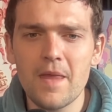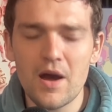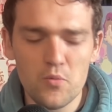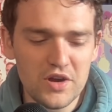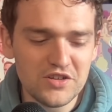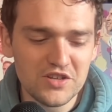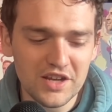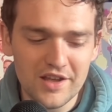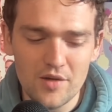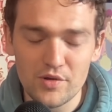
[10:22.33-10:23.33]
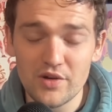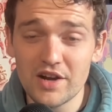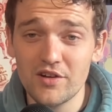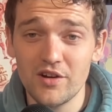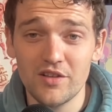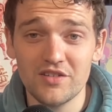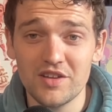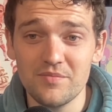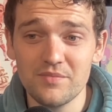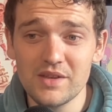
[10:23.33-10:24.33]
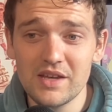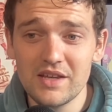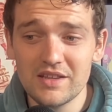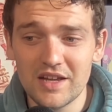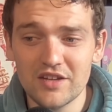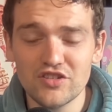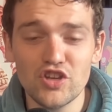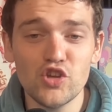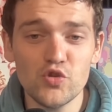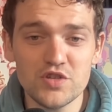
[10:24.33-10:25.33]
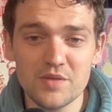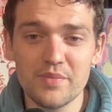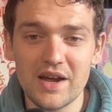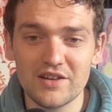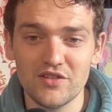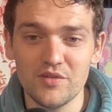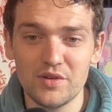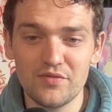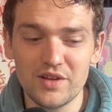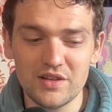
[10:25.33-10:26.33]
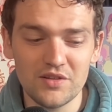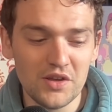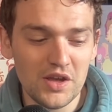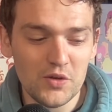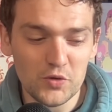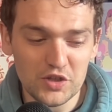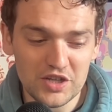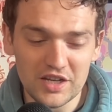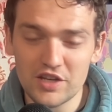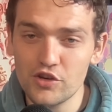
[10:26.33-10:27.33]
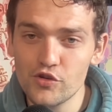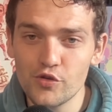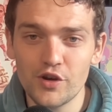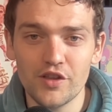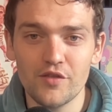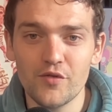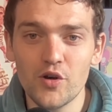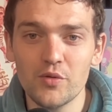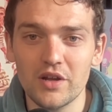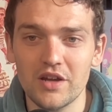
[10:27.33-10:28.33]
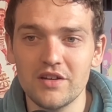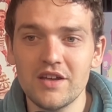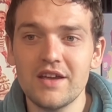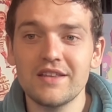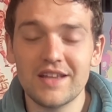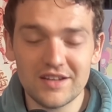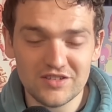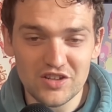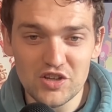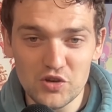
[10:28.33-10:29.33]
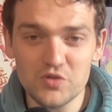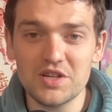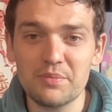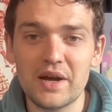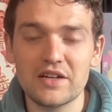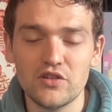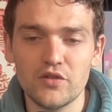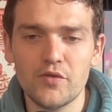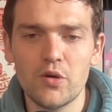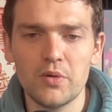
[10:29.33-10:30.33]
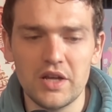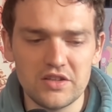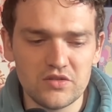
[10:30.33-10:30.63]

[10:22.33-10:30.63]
And when you take Cal McGregor out of the team, that has a huge impact on the midfield. When you take Kyogo out of the forward line, that has a huge impact on the forward line.